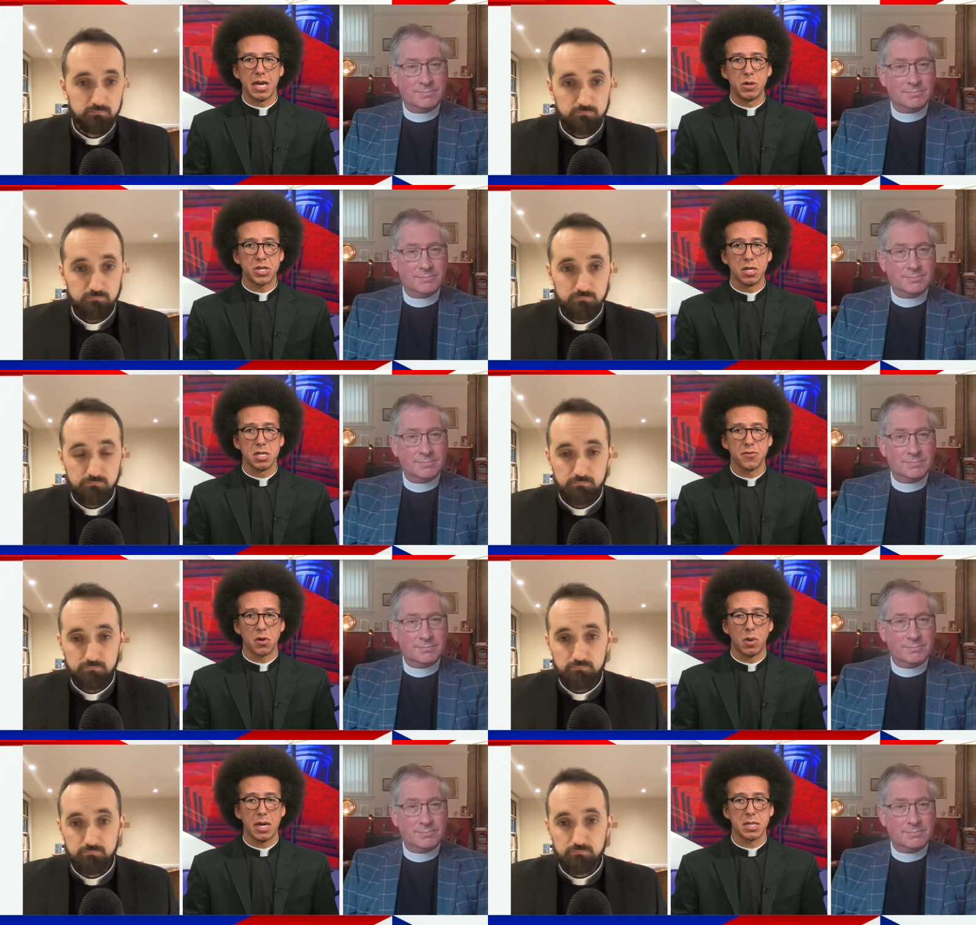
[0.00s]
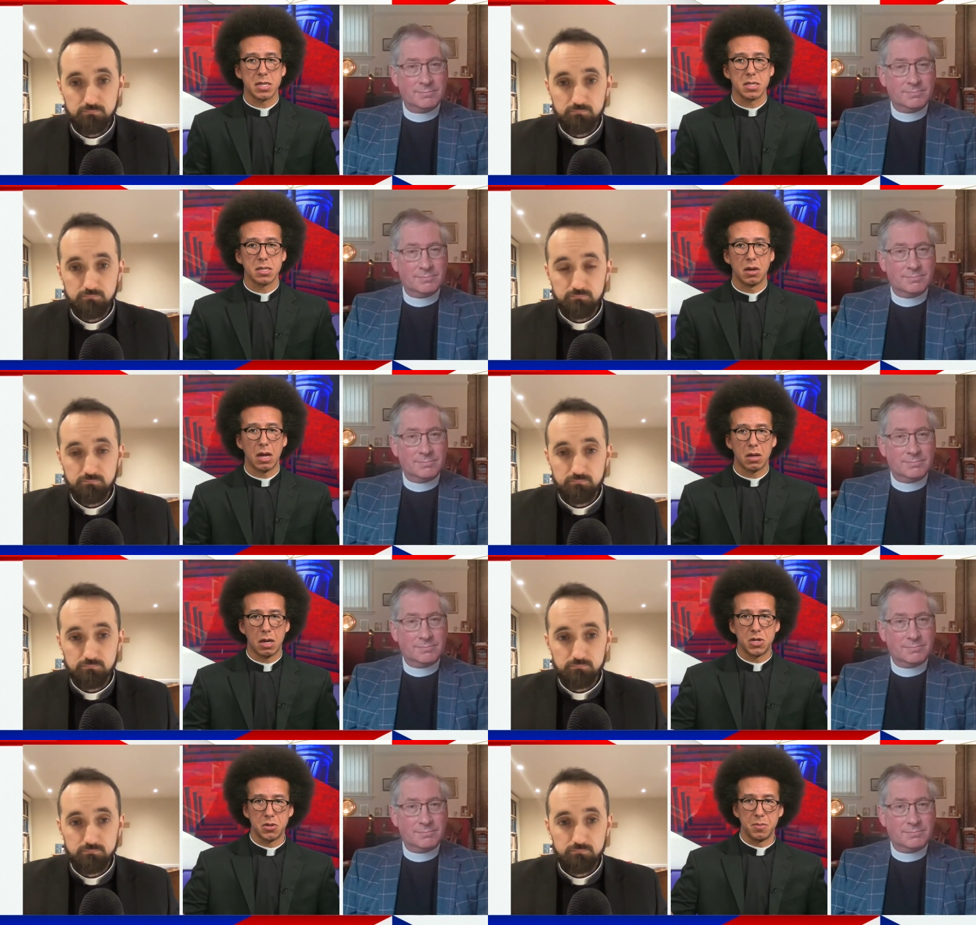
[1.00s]
Speaker 1: day witch hunts for singers? And I'll, I'll,
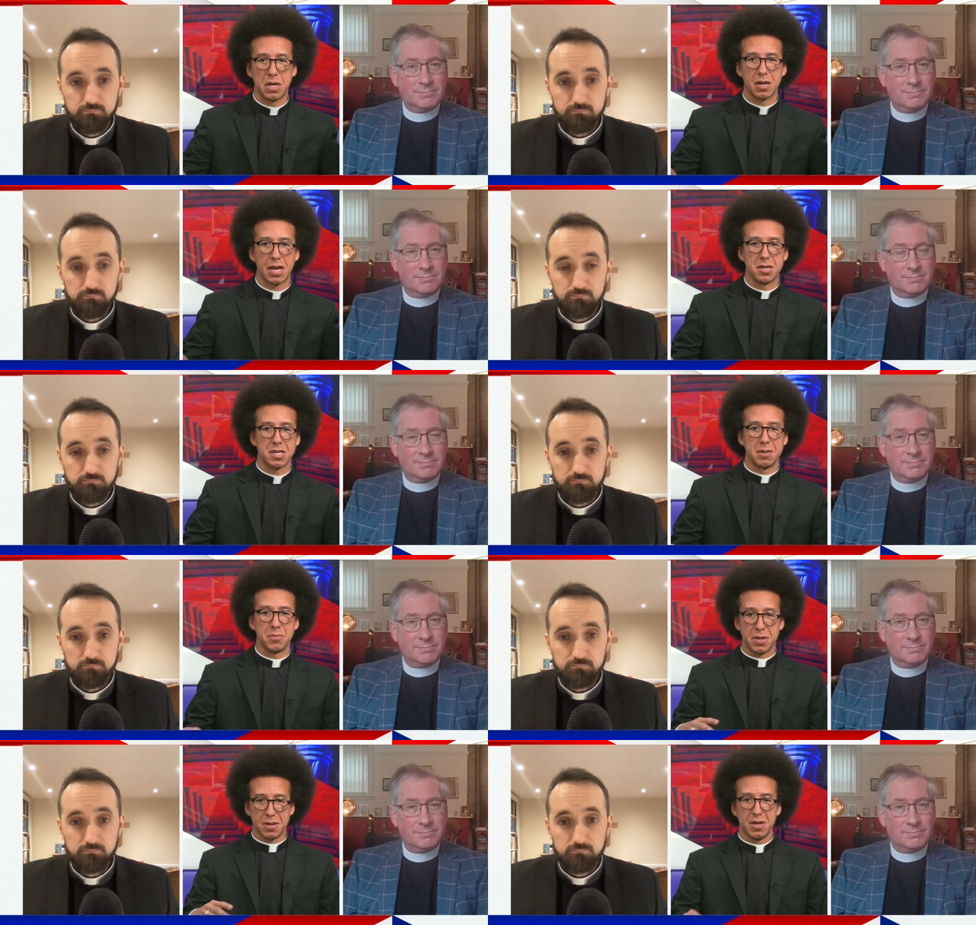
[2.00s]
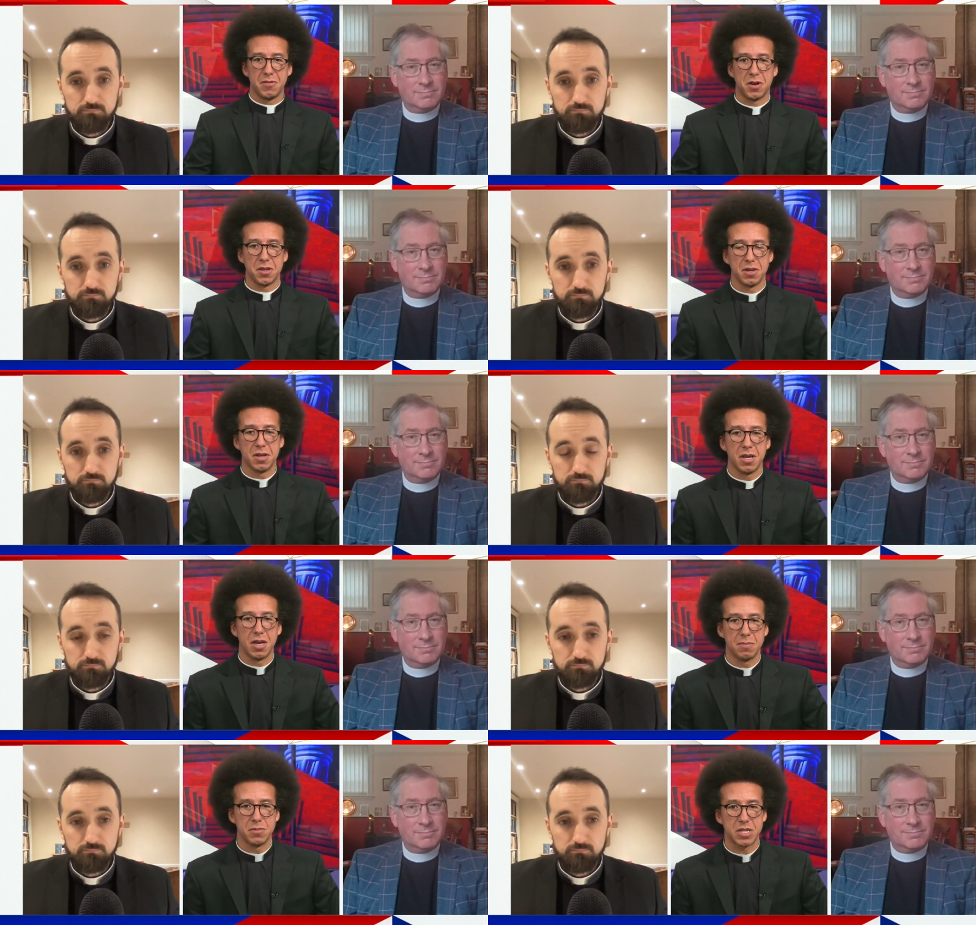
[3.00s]
come to you in a minute, Canon Tim, but Father
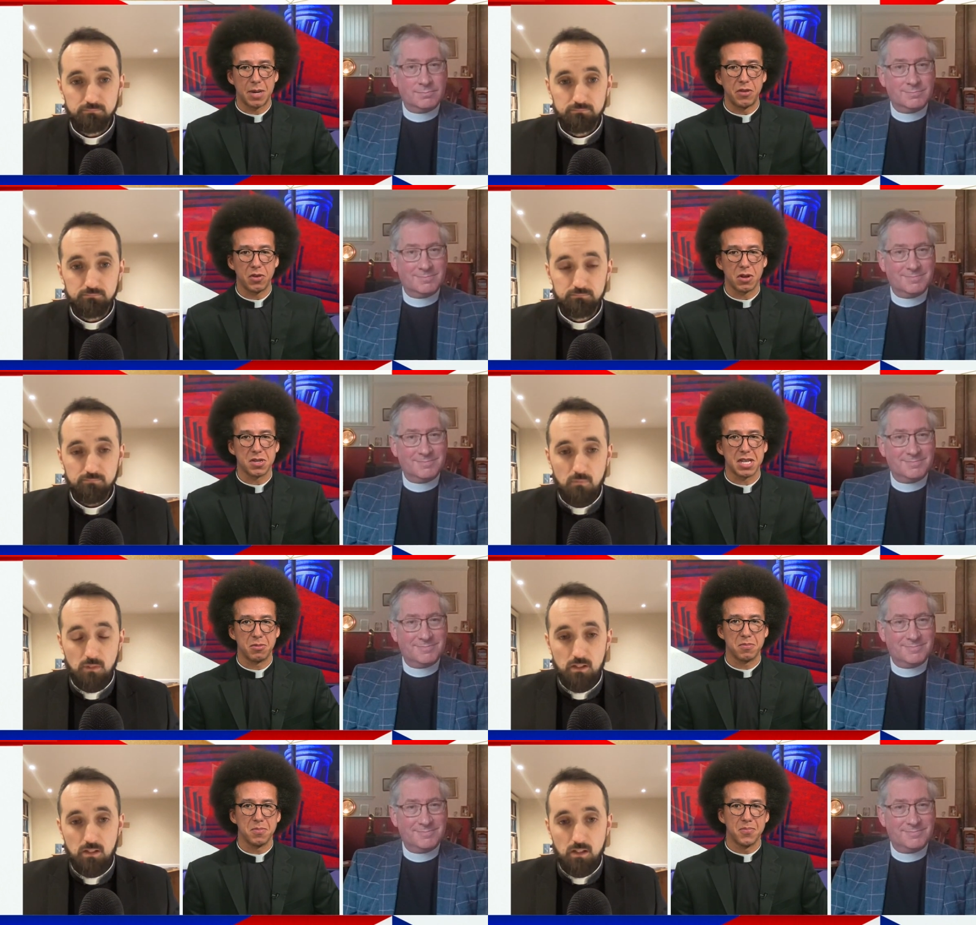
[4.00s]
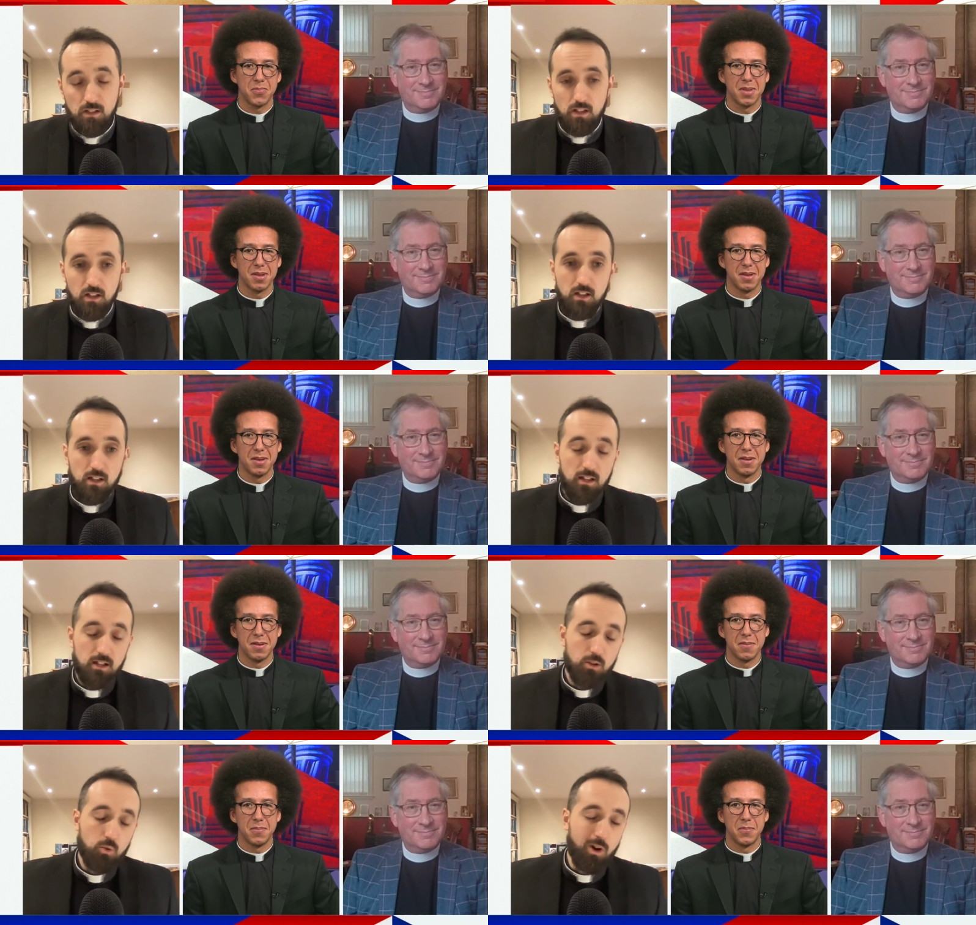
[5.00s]
um, Jamie, if you could answer that one.
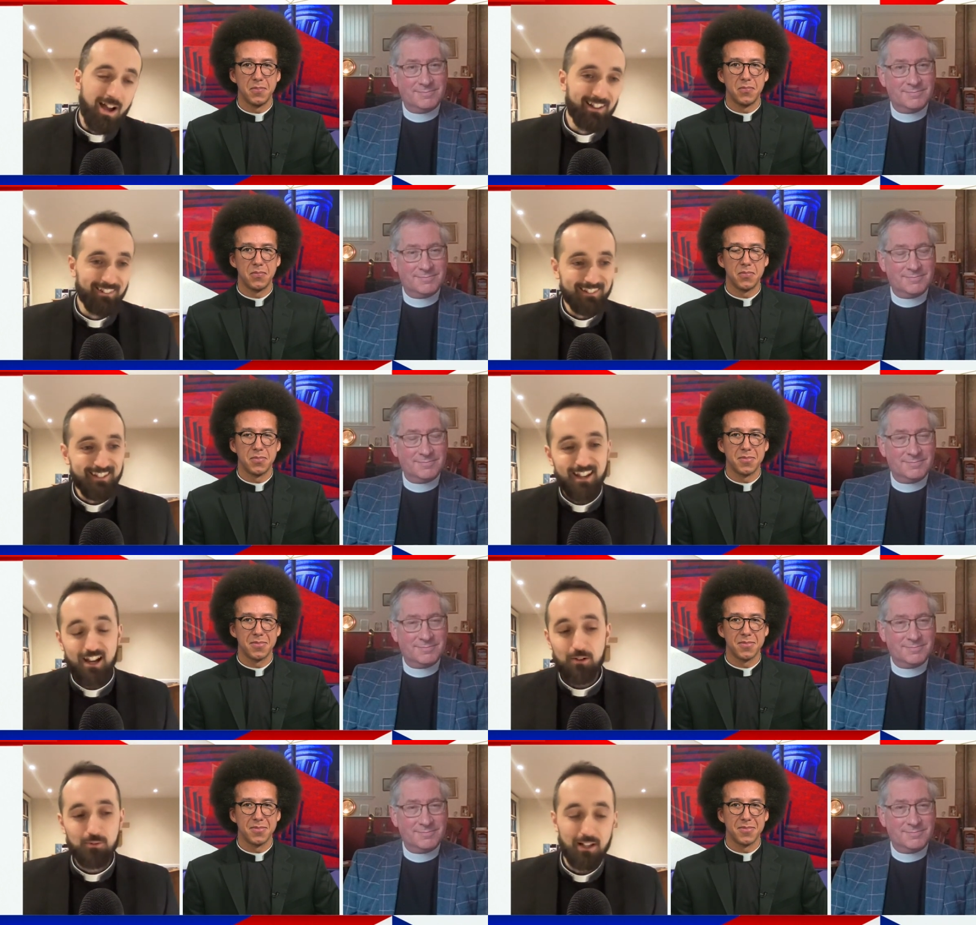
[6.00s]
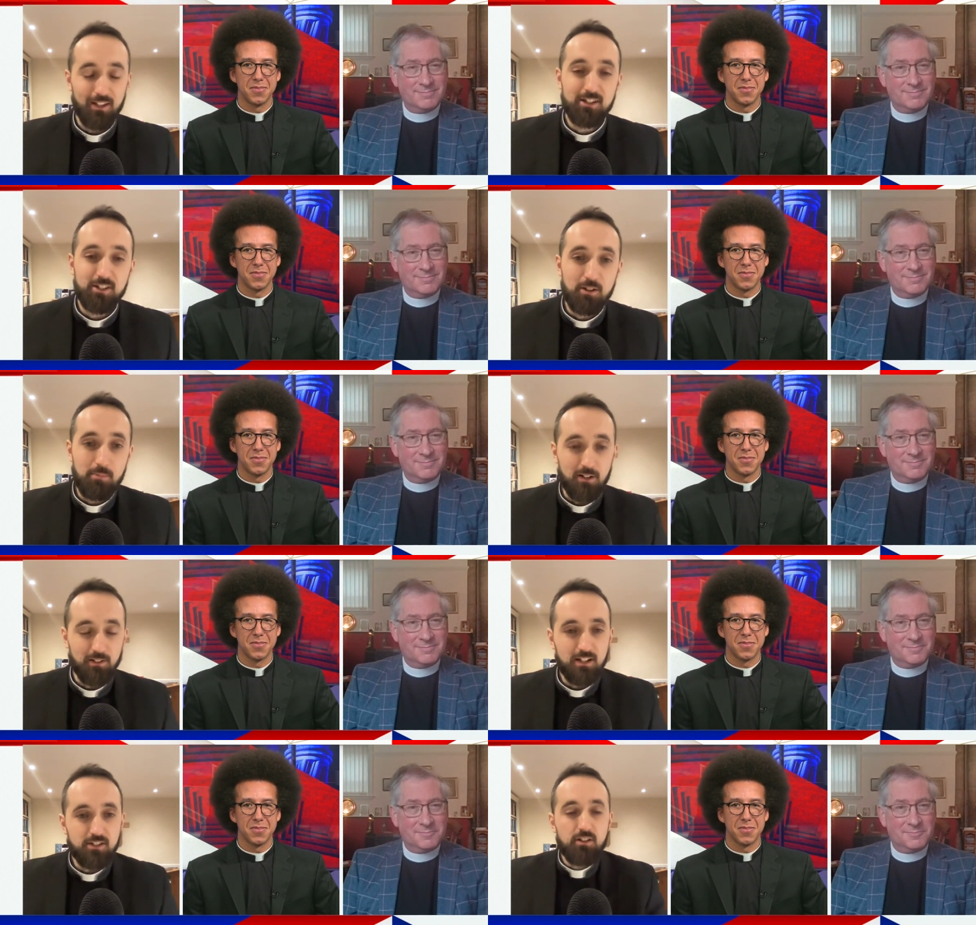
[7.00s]
Speaker 2: Well, yeah. Uh, well, I don't know
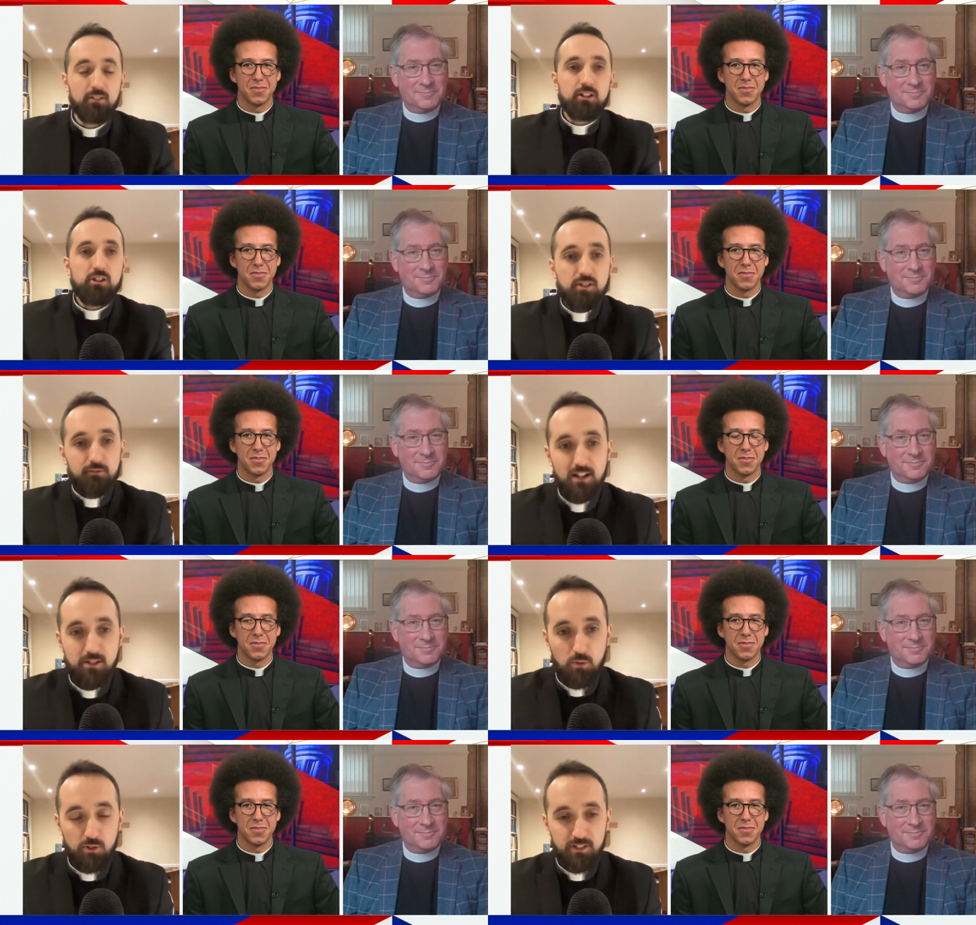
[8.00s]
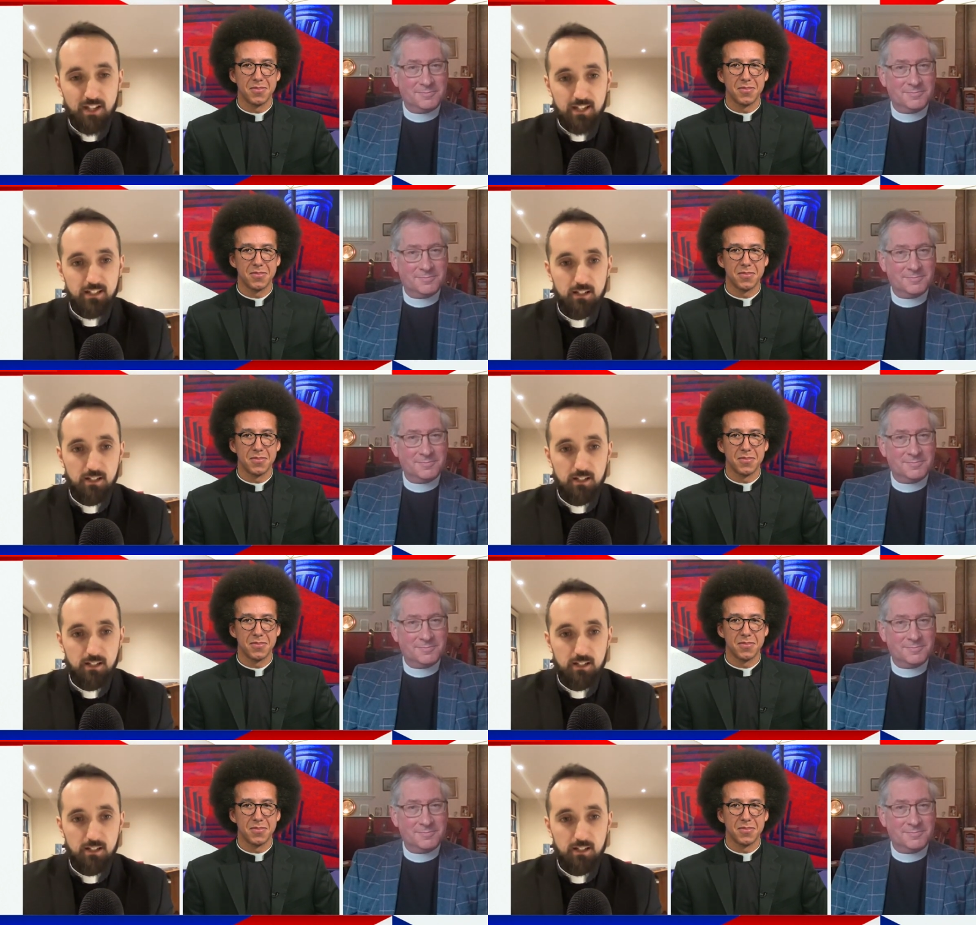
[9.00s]
about. I don't know if I'd use the phrase modern day